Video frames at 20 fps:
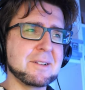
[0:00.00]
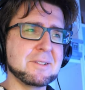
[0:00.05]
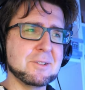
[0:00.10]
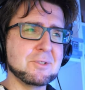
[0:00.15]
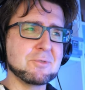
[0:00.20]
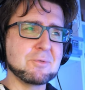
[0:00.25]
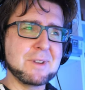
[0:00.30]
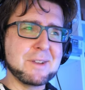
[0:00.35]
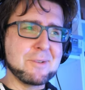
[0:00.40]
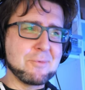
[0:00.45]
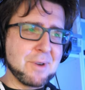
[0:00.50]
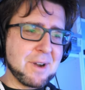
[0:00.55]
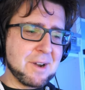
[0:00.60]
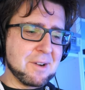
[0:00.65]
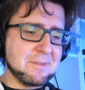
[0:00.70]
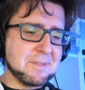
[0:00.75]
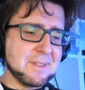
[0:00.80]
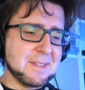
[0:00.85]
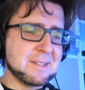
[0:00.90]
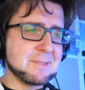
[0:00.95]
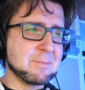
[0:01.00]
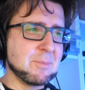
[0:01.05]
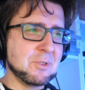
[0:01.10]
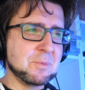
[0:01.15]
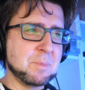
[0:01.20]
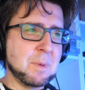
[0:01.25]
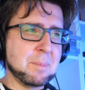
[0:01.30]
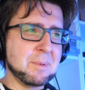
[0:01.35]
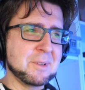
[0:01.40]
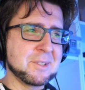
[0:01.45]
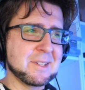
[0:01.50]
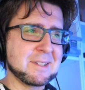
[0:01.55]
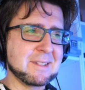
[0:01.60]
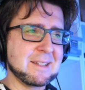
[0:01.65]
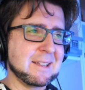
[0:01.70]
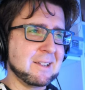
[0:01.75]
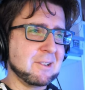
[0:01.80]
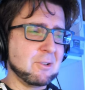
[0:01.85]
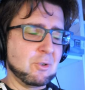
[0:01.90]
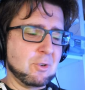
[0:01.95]
are not really aware of this. Most people
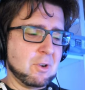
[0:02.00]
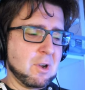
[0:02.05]
just like go